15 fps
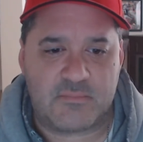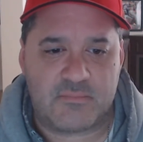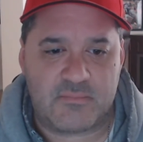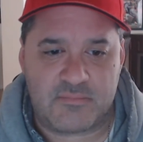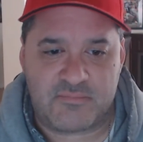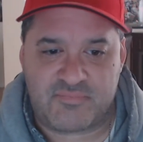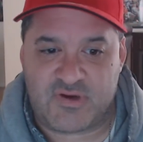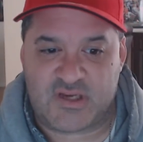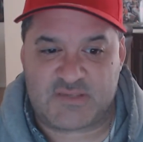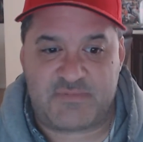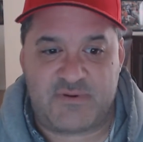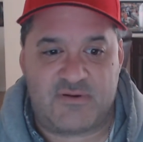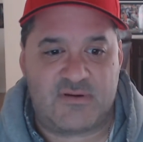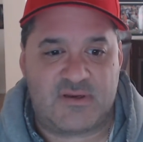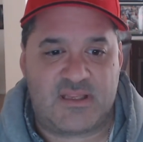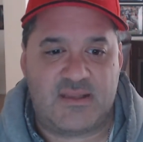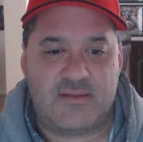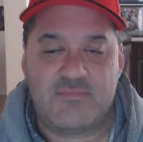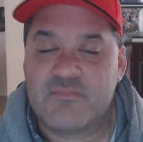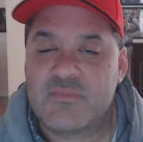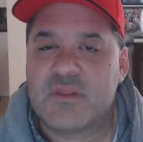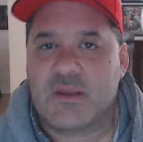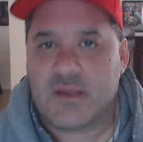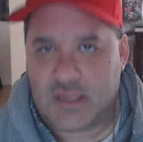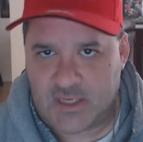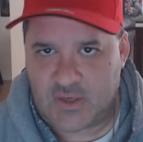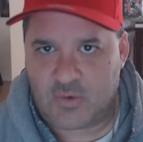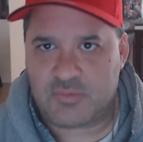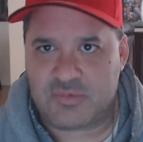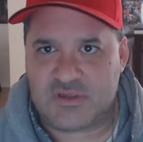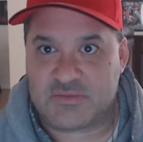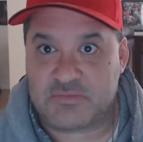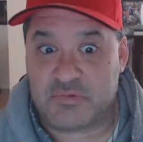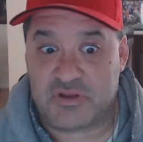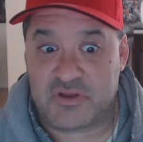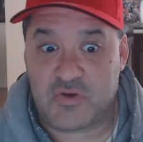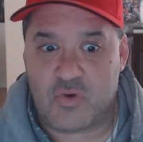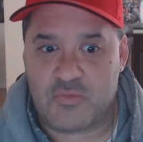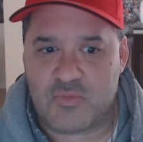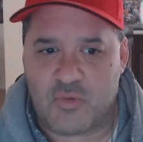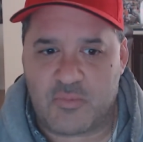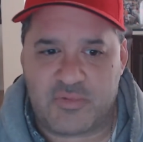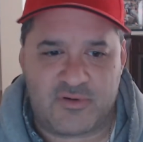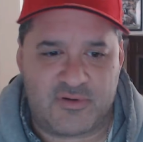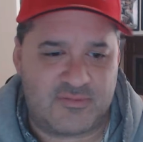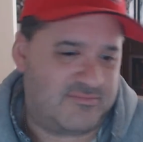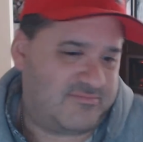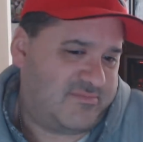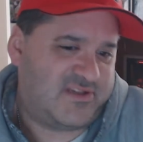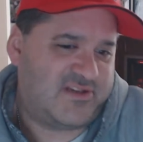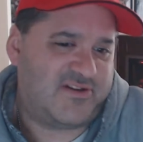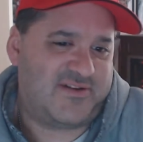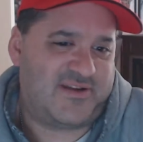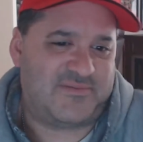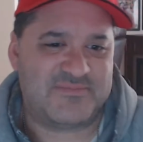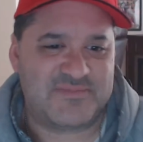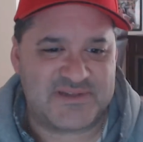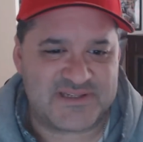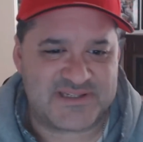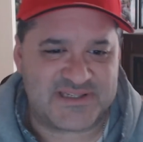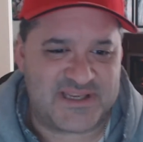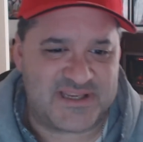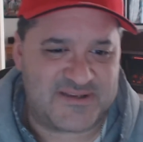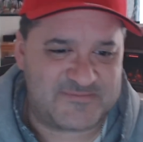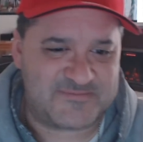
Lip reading: prosperity, I hope we spoil your home opener. Sorry, just saying.